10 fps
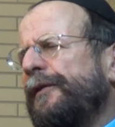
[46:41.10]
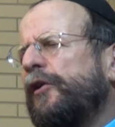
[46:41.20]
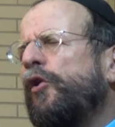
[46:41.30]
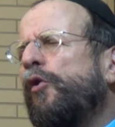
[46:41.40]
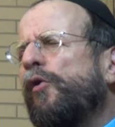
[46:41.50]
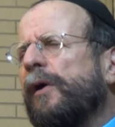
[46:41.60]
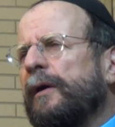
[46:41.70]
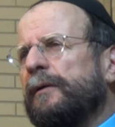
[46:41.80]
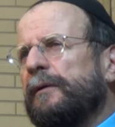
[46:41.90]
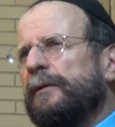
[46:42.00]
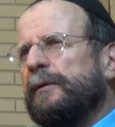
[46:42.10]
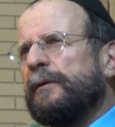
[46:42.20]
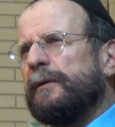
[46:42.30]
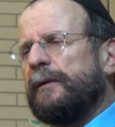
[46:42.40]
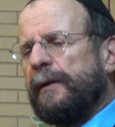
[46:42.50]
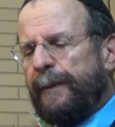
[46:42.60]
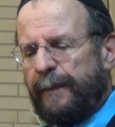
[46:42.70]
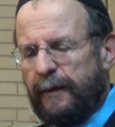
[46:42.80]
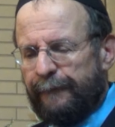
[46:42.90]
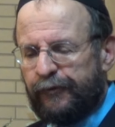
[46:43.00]
the core
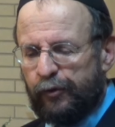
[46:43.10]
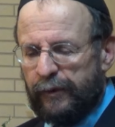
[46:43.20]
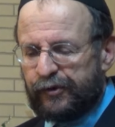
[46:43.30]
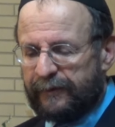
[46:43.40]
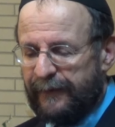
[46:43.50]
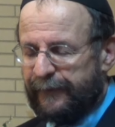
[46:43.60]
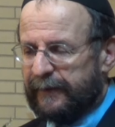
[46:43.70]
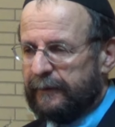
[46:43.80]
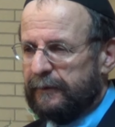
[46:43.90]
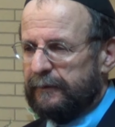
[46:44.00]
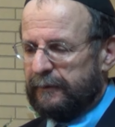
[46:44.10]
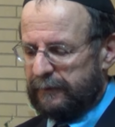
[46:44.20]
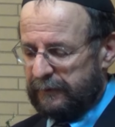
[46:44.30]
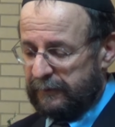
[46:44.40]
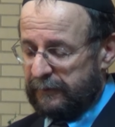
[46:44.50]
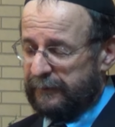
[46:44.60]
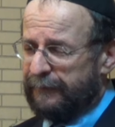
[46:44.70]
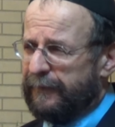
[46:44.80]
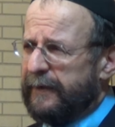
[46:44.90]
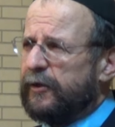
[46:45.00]
of Jewish living,
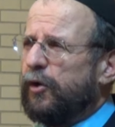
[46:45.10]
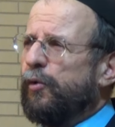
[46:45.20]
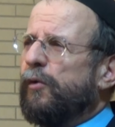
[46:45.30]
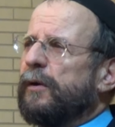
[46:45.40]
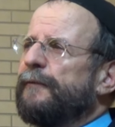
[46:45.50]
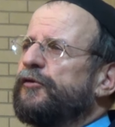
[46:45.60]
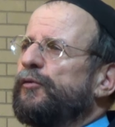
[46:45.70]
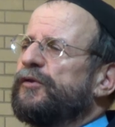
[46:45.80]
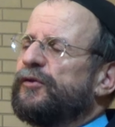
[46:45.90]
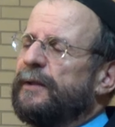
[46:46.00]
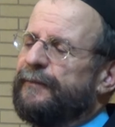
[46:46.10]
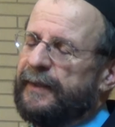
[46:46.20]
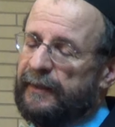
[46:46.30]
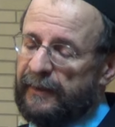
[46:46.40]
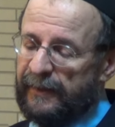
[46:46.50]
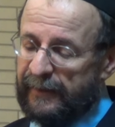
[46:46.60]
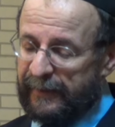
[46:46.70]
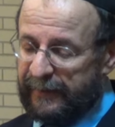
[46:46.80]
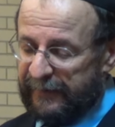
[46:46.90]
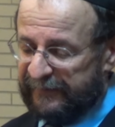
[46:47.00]
the very core of Jewish living,
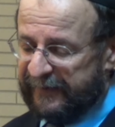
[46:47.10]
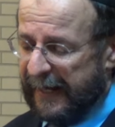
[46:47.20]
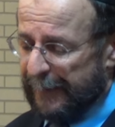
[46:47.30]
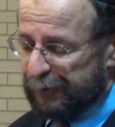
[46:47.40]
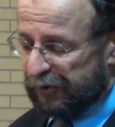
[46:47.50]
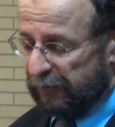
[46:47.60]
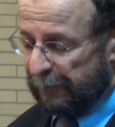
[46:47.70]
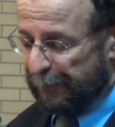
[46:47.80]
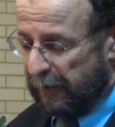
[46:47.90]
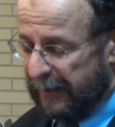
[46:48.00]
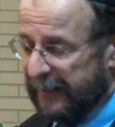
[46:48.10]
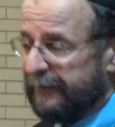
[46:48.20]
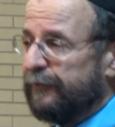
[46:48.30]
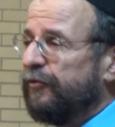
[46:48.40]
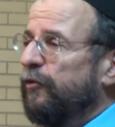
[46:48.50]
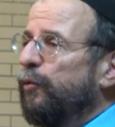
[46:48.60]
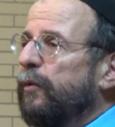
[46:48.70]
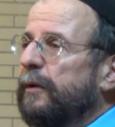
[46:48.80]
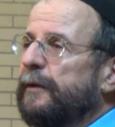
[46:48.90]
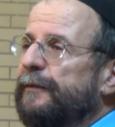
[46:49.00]
is captured by the two
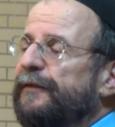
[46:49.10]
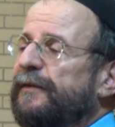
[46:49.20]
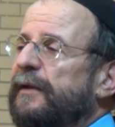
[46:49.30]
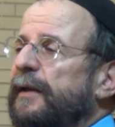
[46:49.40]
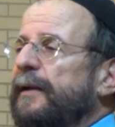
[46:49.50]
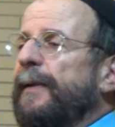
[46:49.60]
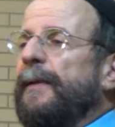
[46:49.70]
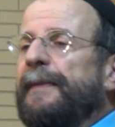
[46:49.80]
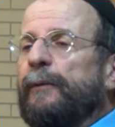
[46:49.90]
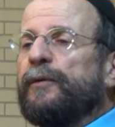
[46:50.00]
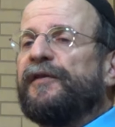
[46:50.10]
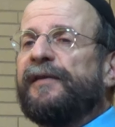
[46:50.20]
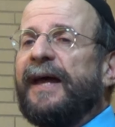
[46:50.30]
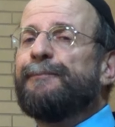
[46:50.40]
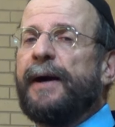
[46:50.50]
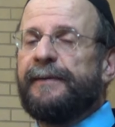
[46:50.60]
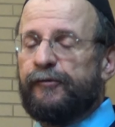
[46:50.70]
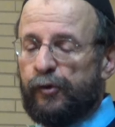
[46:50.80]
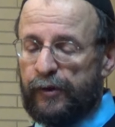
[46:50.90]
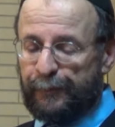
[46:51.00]
words that were said by the
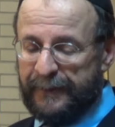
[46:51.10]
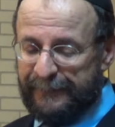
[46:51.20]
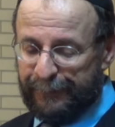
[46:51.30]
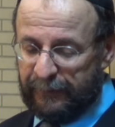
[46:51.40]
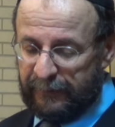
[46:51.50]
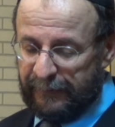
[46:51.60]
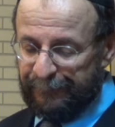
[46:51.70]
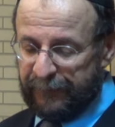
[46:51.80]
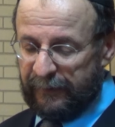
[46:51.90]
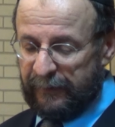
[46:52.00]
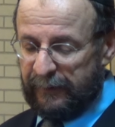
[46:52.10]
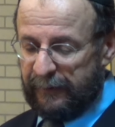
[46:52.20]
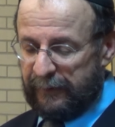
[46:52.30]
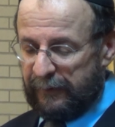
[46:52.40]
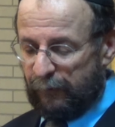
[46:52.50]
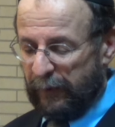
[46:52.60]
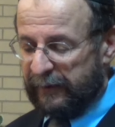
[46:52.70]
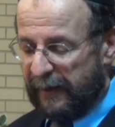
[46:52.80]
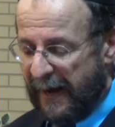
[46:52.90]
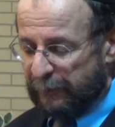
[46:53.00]
Jewish people
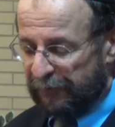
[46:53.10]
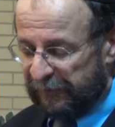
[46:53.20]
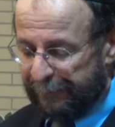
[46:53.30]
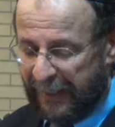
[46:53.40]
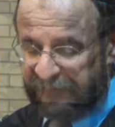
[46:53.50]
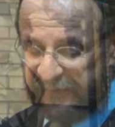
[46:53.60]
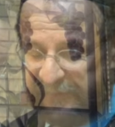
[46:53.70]
when God was about to